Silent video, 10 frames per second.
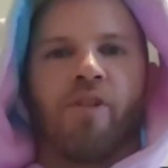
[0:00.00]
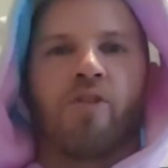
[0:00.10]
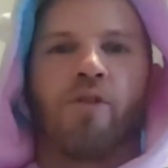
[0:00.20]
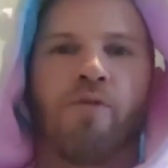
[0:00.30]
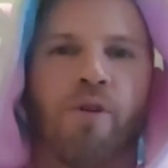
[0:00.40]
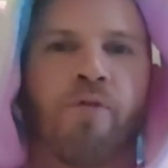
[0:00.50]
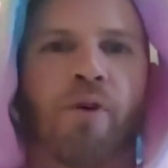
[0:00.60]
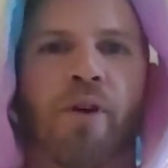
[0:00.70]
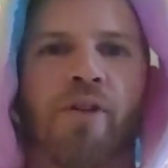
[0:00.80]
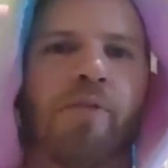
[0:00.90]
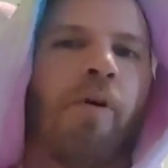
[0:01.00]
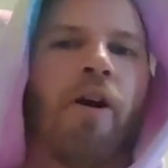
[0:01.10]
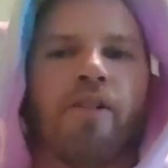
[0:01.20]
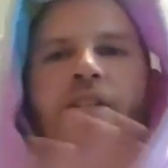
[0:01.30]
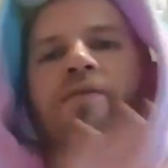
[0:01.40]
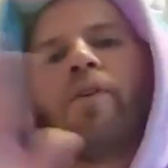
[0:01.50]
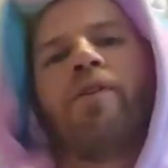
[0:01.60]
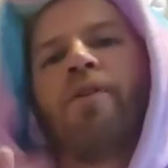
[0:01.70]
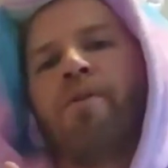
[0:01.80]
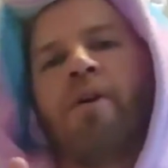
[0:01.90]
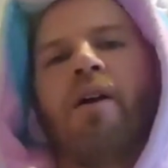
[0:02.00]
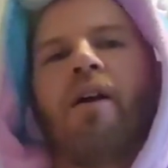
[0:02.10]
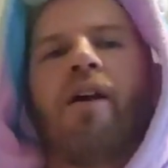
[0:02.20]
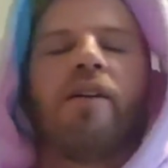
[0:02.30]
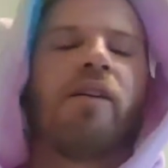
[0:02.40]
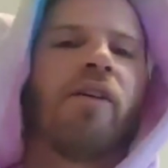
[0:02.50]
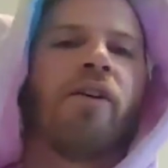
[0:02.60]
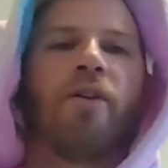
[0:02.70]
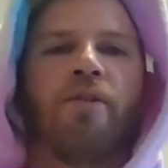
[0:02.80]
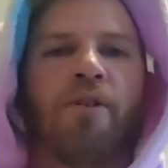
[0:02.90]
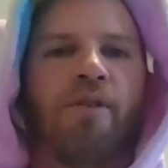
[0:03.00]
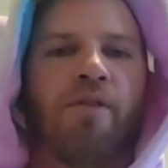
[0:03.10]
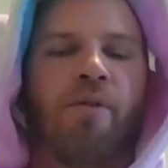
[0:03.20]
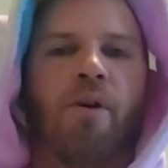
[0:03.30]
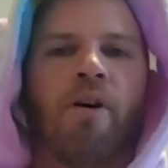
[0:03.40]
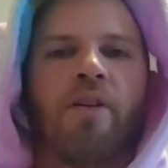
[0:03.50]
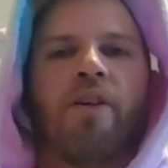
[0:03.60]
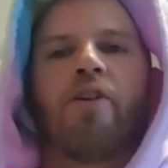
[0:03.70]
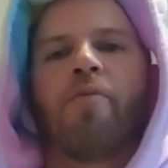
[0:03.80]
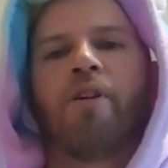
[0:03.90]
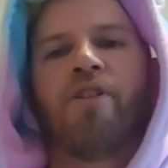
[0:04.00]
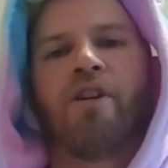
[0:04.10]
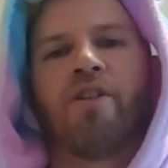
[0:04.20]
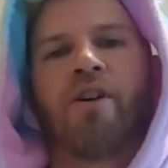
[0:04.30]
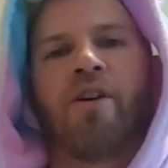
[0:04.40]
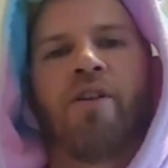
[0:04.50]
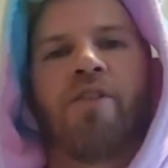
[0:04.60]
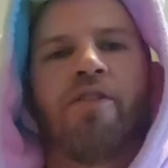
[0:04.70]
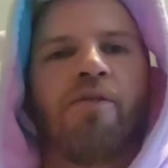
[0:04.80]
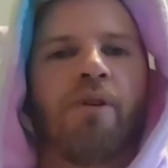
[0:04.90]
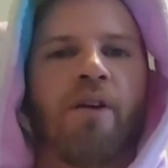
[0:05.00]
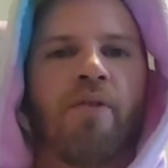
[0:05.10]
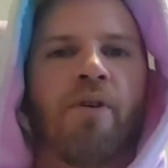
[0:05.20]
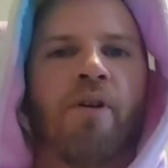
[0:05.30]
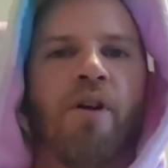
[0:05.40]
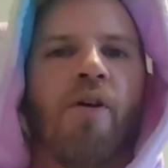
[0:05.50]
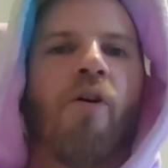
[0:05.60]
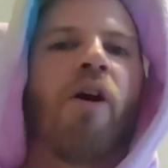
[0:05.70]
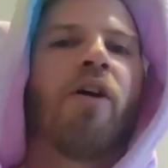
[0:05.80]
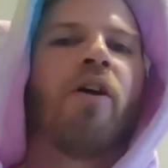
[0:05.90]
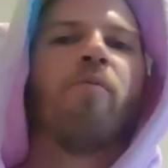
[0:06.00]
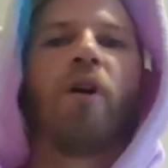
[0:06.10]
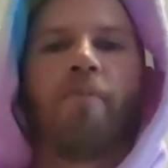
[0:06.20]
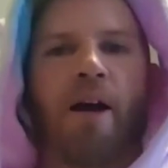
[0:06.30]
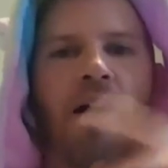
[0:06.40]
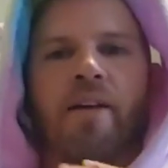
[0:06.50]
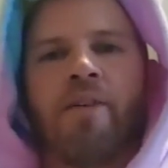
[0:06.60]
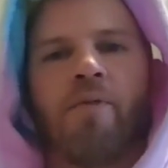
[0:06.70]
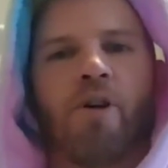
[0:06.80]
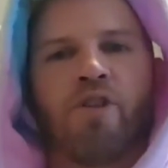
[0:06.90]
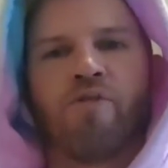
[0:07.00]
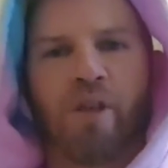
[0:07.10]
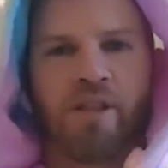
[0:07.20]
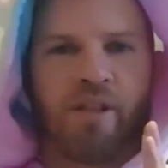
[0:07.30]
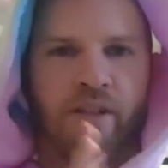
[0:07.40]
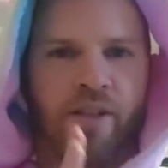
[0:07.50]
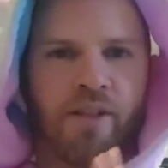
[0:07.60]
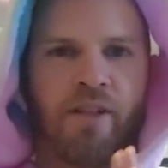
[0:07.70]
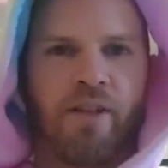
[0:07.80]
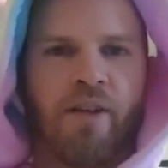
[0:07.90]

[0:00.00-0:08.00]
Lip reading: So feel free to pause this video and get cuddly if you want. Get your PJs on and do whatever. And come right back and watch the rest of this.